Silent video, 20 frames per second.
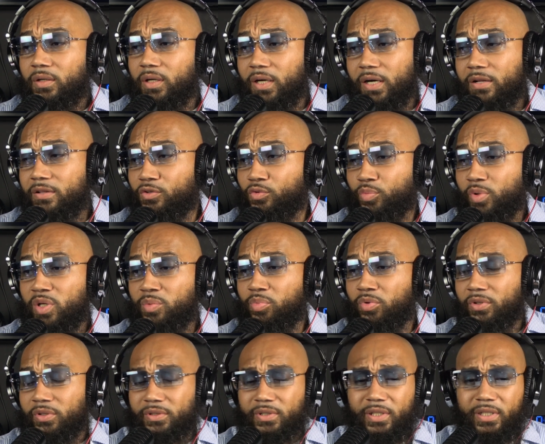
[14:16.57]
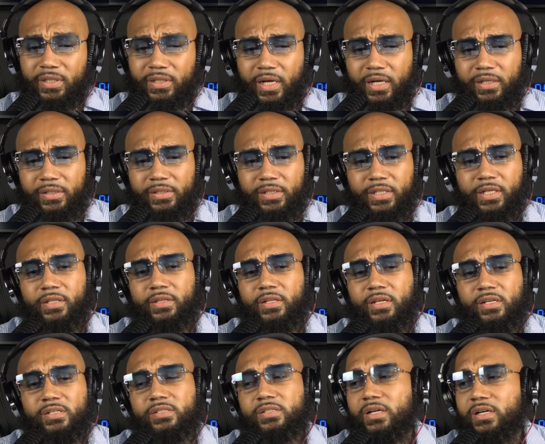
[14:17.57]
Other people are looking like, look at
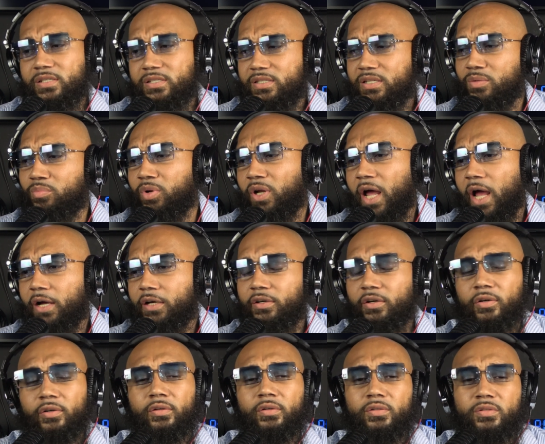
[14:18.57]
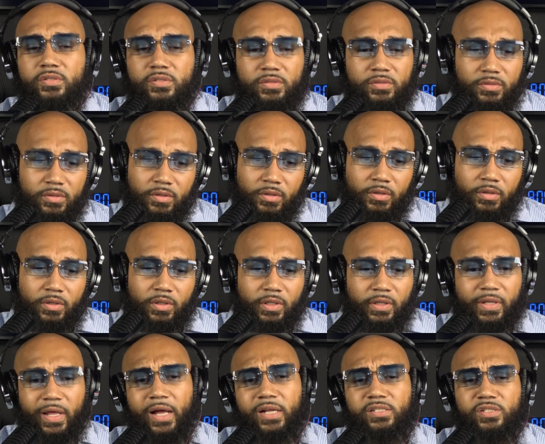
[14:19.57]
these dusty black girls.
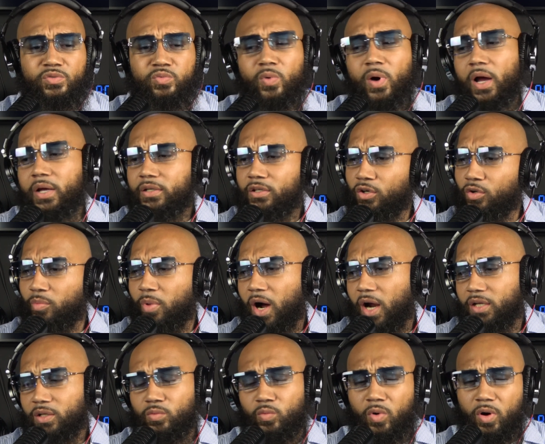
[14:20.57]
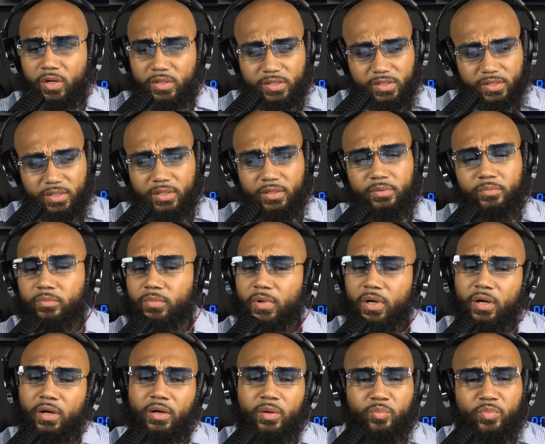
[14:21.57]
That's why nobody wants them,
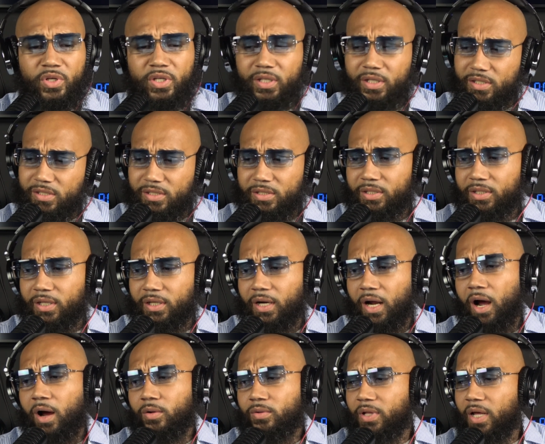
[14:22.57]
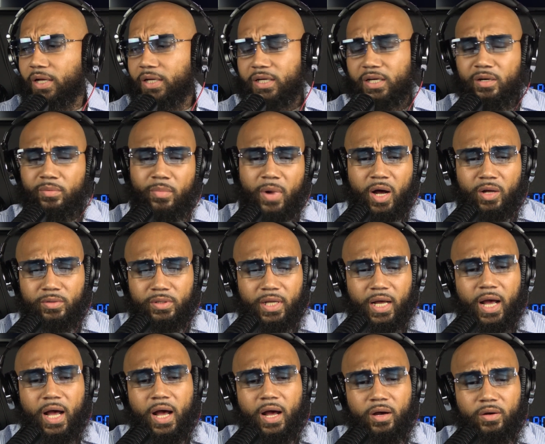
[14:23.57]
because look at how they come out the
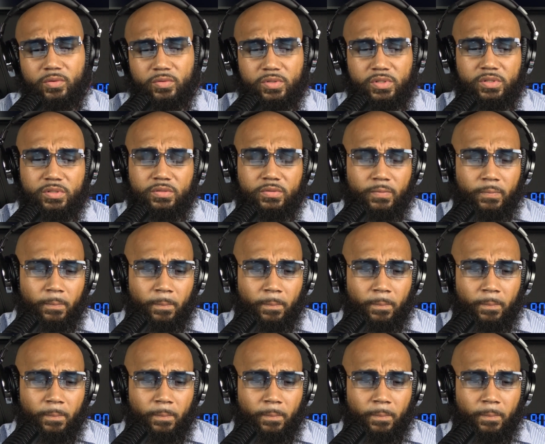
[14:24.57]
house.